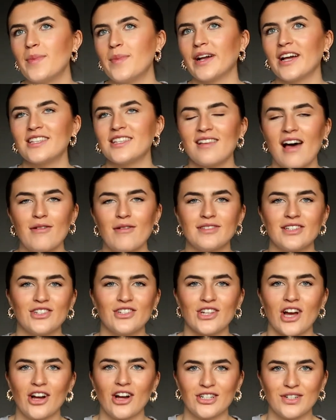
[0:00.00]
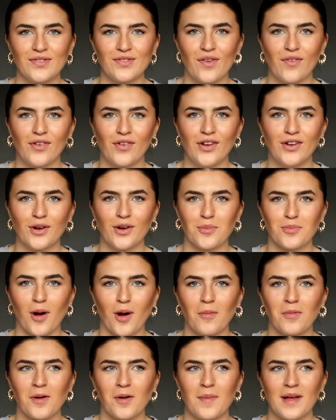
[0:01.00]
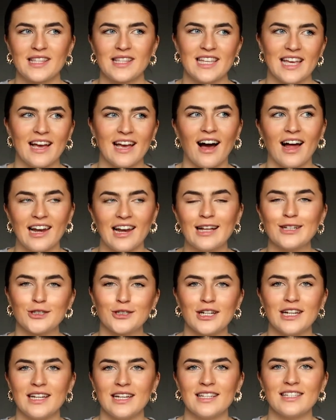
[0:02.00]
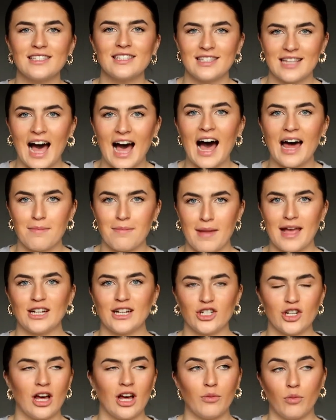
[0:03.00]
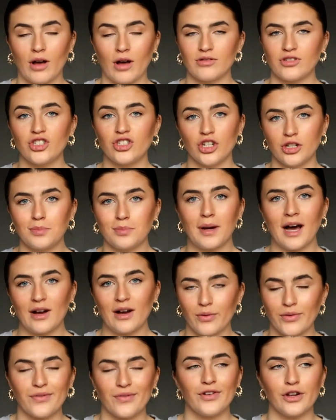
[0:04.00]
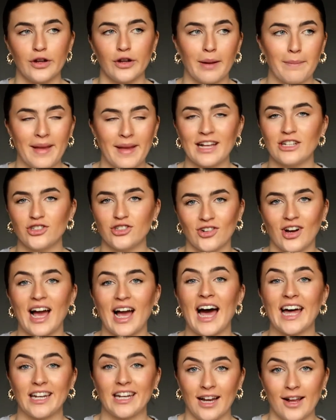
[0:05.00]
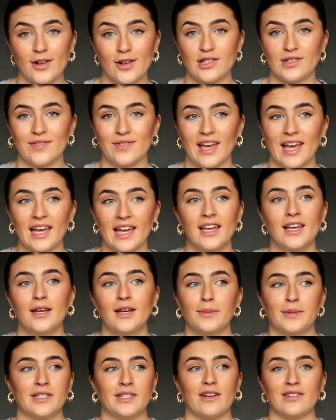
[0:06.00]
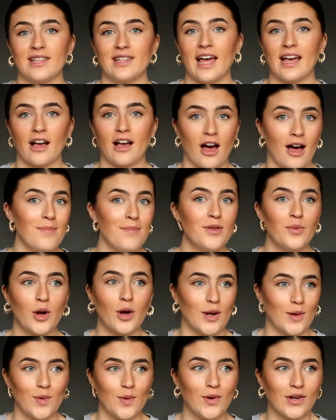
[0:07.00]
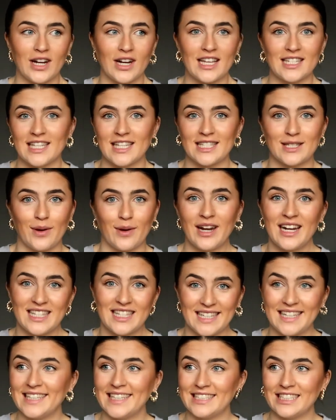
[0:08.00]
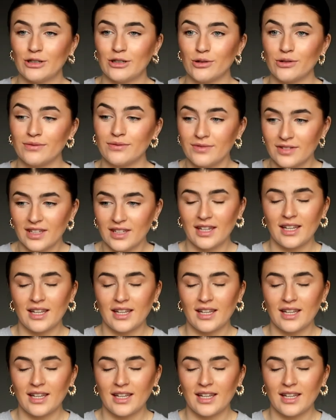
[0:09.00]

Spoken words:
because I was in charge of the food on prom committee, I literally sat and made, well, stood by all the food and made sure I had loads of it. Because I was like, I'm the one who organised this, so I need to eat it all.